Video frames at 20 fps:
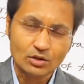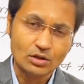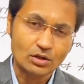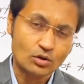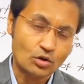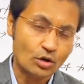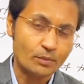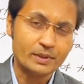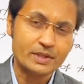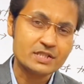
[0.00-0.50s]

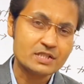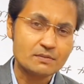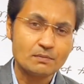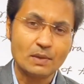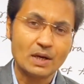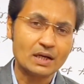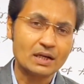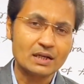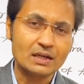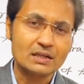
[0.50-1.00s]
commits
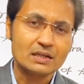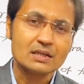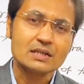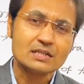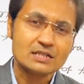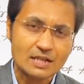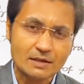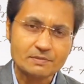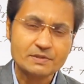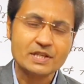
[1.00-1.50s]
murder
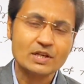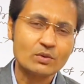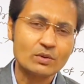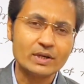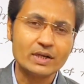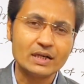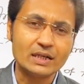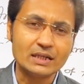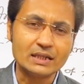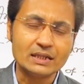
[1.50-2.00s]

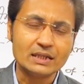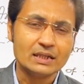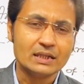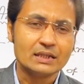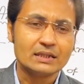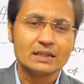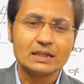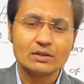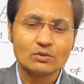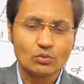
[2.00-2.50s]
subsequently,
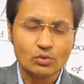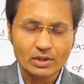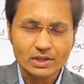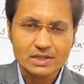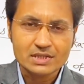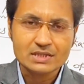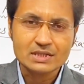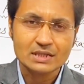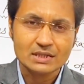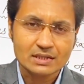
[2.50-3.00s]
then what
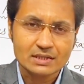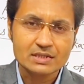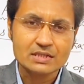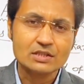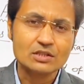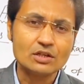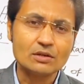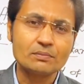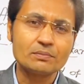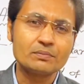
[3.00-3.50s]
is the
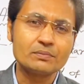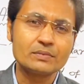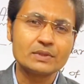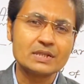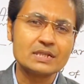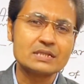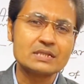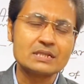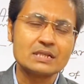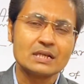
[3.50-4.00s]
reason of
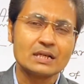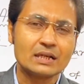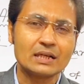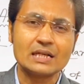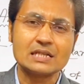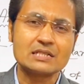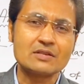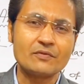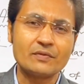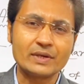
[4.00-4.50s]
this
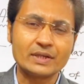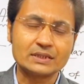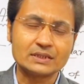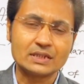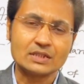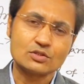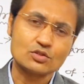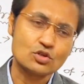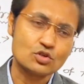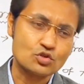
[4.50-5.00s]

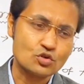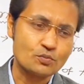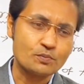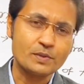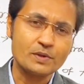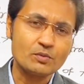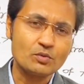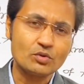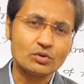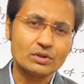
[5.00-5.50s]
classification? So
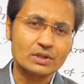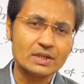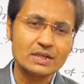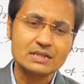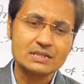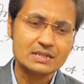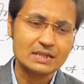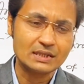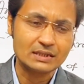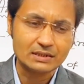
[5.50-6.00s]
Supreme Court
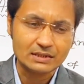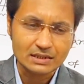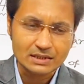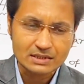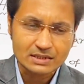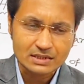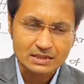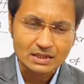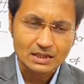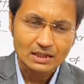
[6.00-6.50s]
thinks that
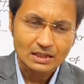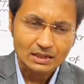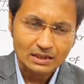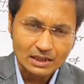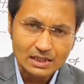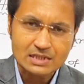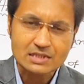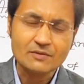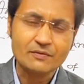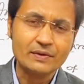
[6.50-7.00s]
this
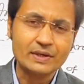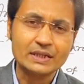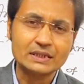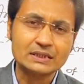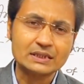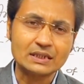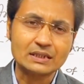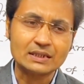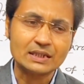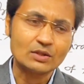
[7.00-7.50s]

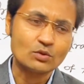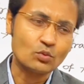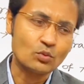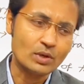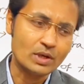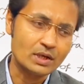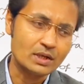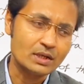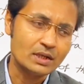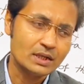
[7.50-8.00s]
classification, that
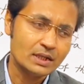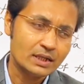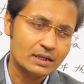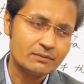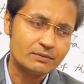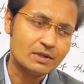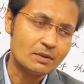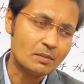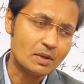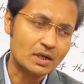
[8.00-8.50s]
one,
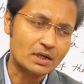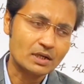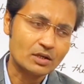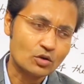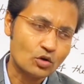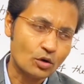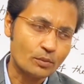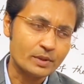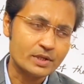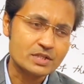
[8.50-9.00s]
if the murder
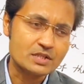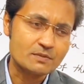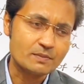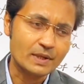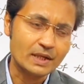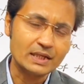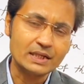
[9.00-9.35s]
commits by